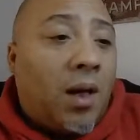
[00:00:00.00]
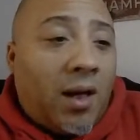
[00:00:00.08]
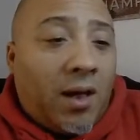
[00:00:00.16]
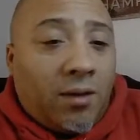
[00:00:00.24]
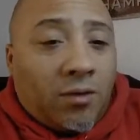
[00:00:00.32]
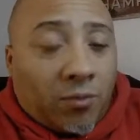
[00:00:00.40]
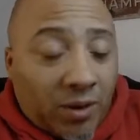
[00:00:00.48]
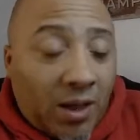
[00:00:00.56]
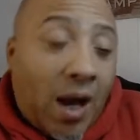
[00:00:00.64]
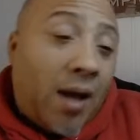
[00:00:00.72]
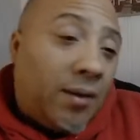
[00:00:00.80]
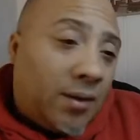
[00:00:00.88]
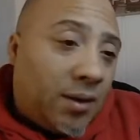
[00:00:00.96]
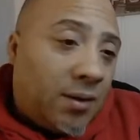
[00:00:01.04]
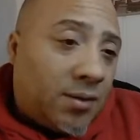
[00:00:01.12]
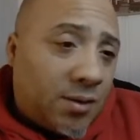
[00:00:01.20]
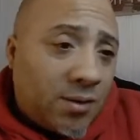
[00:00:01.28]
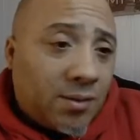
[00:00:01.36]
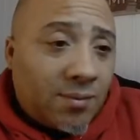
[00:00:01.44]
And the reality
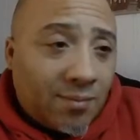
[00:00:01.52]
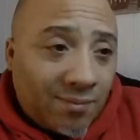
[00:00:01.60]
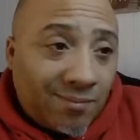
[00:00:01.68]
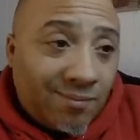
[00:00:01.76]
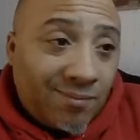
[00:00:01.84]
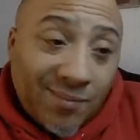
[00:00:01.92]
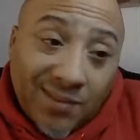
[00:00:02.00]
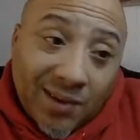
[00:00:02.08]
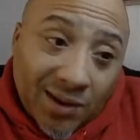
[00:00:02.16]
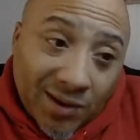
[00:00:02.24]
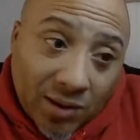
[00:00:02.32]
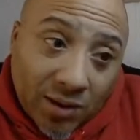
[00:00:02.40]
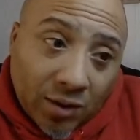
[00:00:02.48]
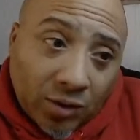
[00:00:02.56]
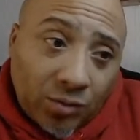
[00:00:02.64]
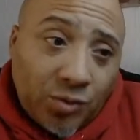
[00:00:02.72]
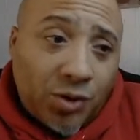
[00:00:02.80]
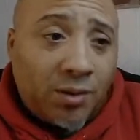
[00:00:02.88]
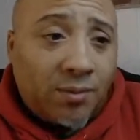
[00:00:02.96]
is it's an illusion,